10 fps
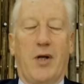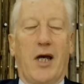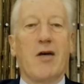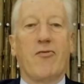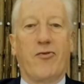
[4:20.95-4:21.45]

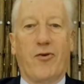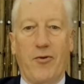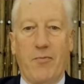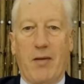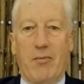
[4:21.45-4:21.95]
but I have
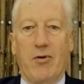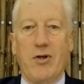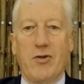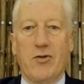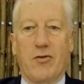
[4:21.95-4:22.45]
fond
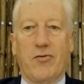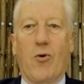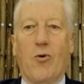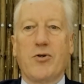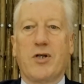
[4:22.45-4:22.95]
memories of
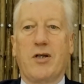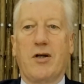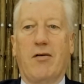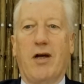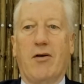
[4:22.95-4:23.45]
hosting
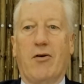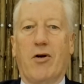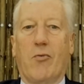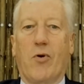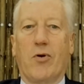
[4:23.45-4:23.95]
the
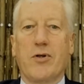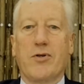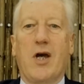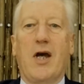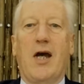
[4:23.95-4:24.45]
Hero
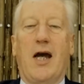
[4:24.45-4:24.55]
Awards